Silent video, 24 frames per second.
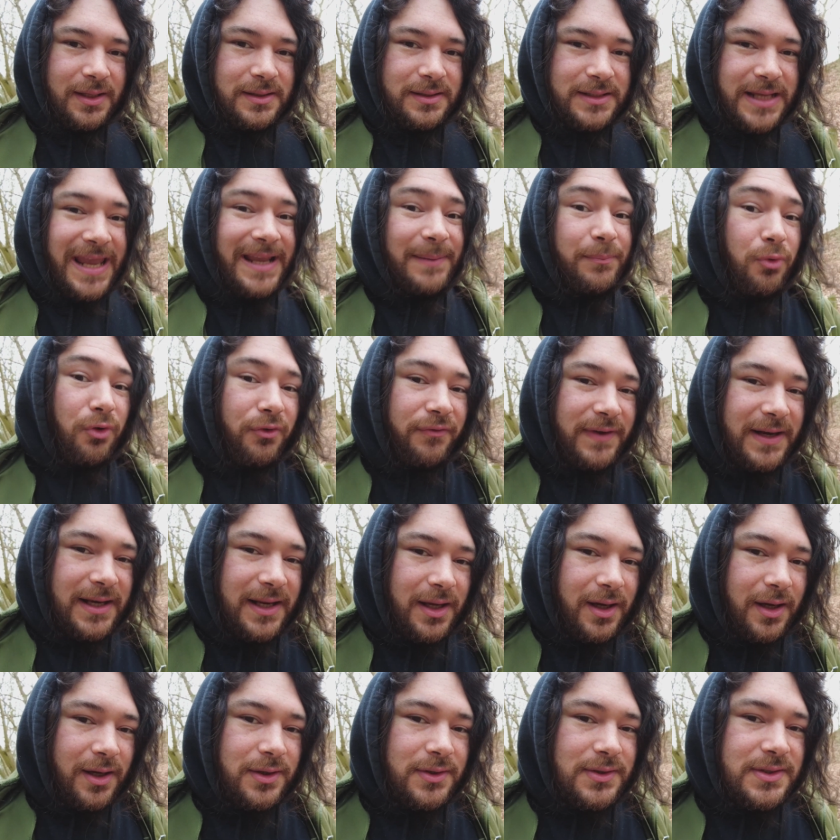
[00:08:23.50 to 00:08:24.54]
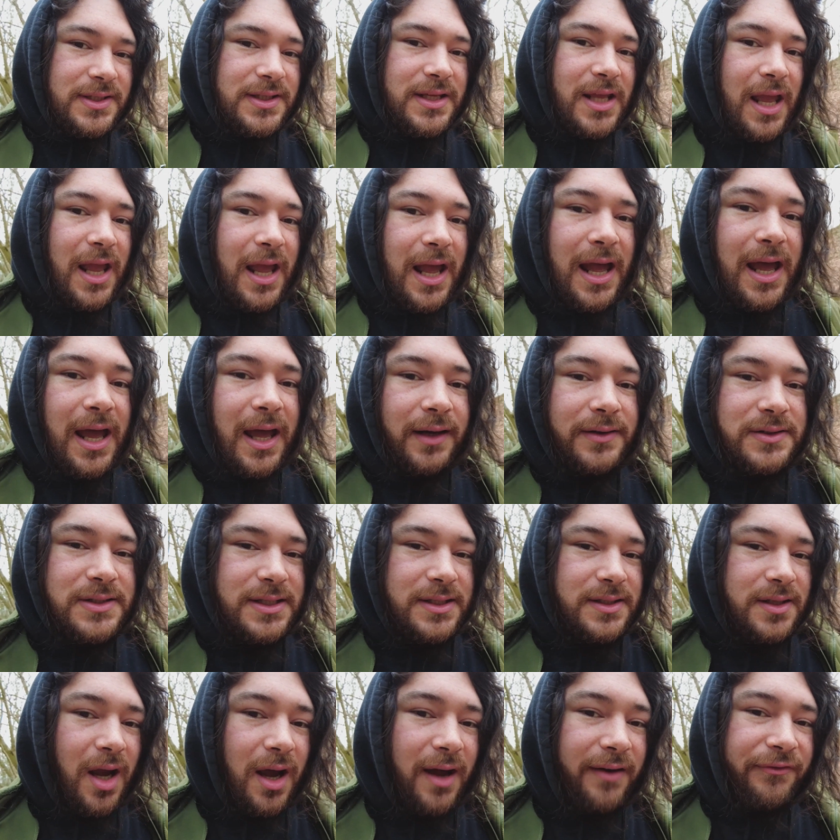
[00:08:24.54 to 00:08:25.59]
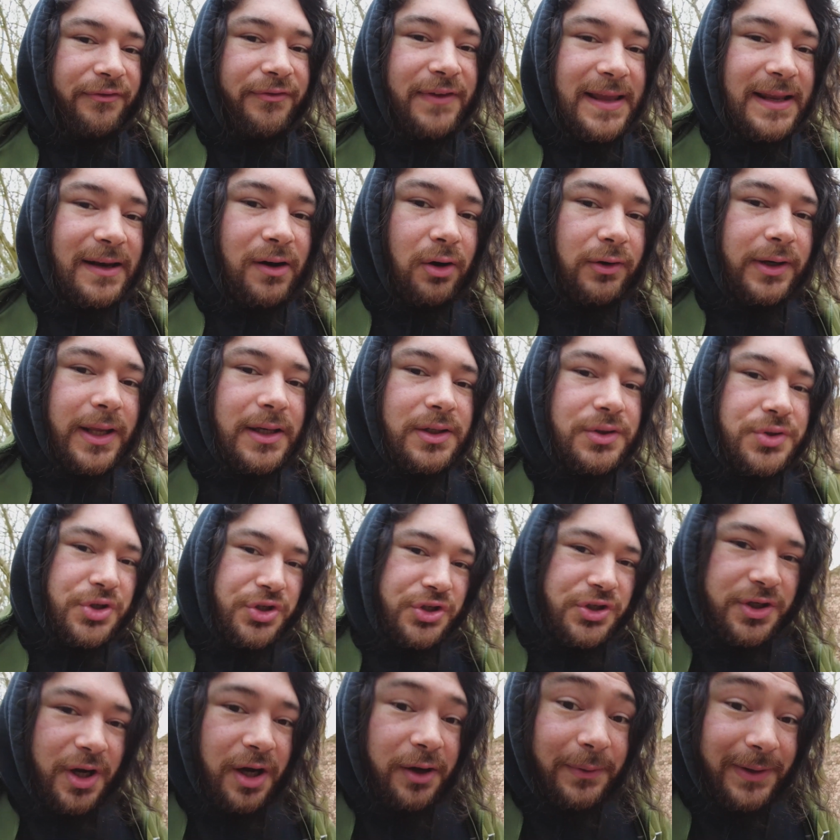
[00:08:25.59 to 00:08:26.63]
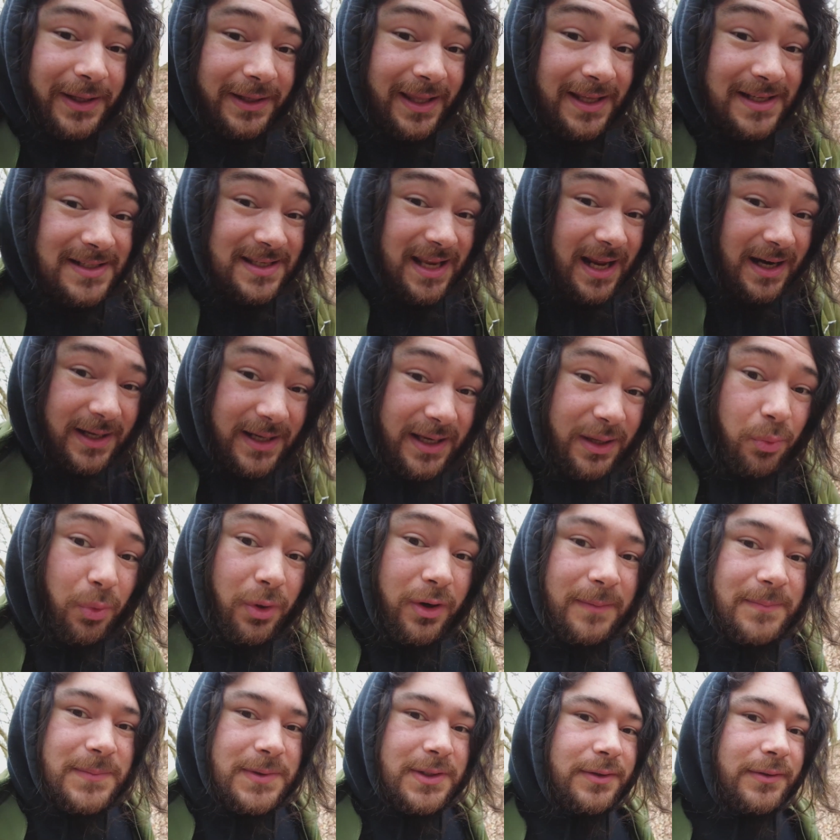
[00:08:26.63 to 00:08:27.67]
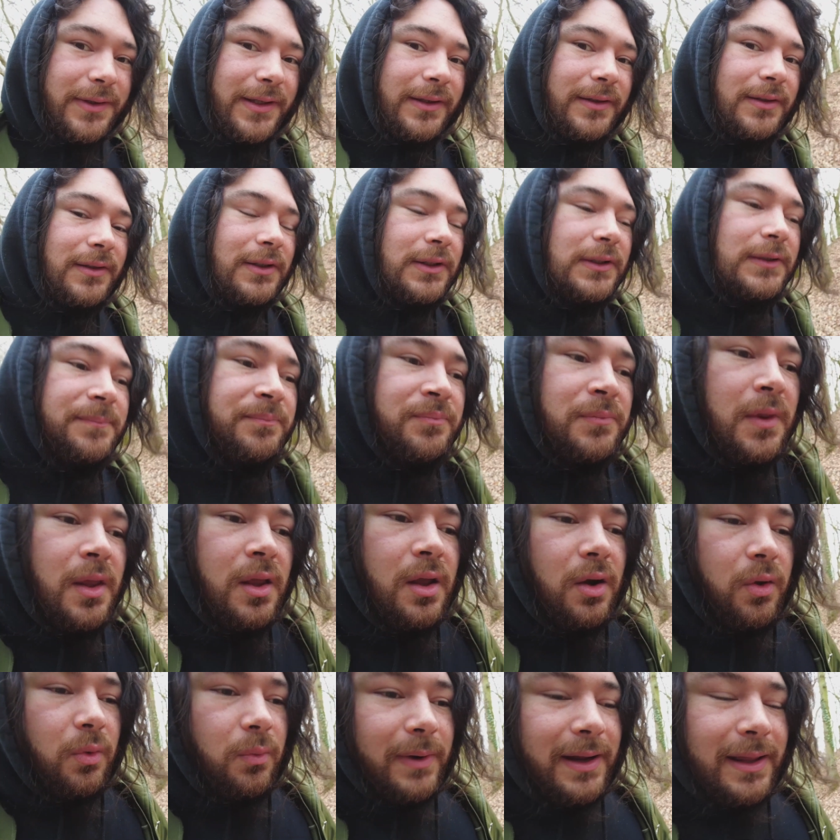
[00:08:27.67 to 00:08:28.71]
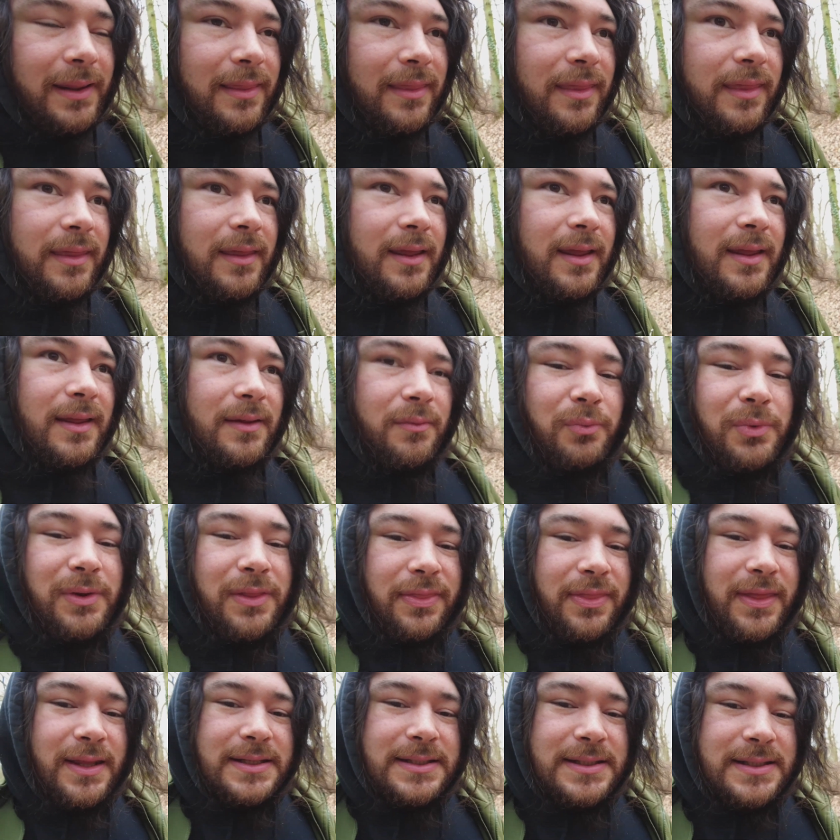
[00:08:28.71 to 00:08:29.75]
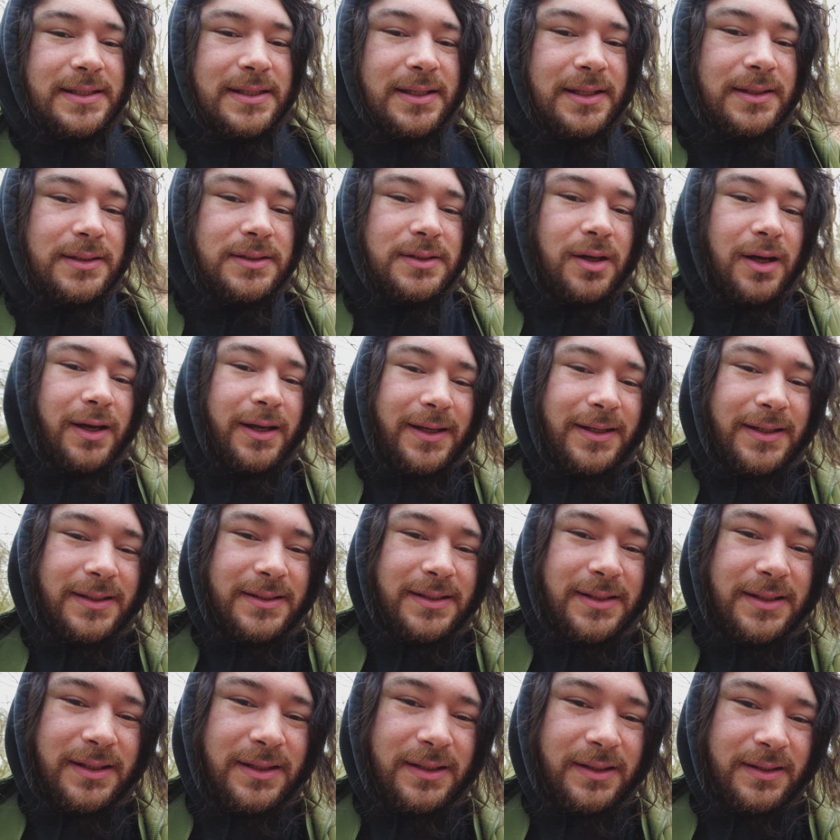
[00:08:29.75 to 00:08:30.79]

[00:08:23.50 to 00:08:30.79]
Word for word: take more videos and start vlogging and showing exactly what I'm doing with with this diet.